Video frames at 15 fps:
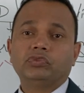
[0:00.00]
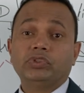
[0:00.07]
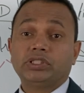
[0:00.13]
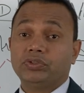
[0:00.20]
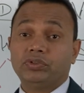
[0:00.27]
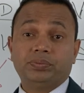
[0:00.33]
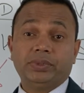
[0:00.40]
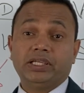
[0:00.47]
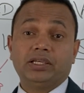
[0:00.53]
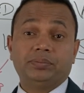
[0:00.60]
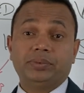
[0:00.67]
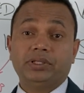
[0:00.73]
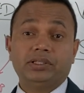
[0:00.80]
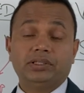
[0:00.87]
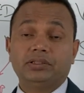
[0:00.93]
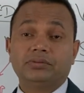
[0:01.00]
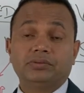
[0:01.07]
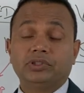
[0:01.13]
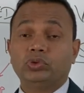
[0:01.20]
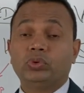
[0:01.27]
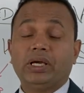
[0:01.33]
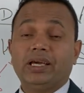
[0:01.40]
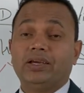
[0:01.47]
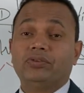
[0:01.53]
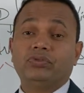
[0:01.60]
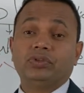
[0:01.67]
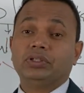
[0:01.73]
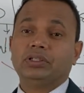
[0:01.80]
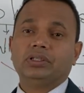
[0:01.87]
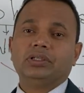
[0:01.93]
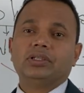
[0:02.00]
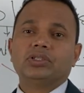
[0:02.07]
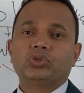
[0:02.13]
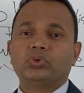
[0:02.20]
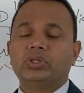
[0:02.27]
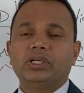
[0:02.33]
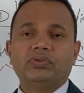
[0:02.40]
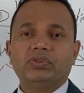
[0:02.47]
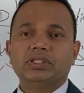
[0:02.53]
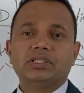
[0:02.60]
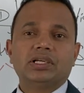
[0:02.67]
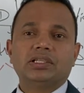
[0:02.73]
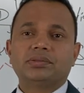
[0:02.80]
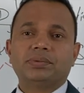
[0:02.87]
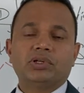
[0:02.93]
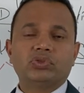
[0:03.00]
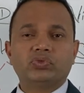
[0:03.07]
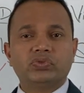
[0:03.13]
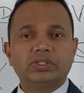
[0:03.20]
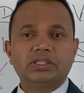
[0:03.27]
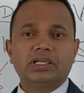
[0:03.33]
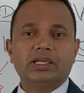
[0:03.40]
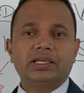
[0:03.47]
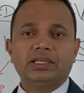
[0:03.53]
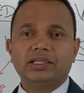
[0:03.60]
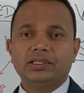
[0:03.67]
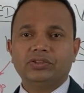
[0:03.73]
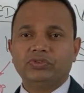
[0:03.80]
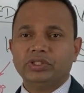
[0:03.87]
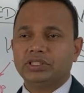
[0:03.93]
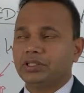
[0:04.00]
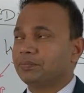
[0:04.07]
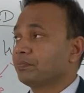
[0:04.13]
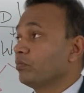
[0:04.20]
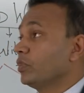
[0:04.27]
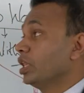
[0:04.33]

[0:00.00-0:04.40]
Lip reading: whichever BRP you have, student visa, spouse visa, any other visa,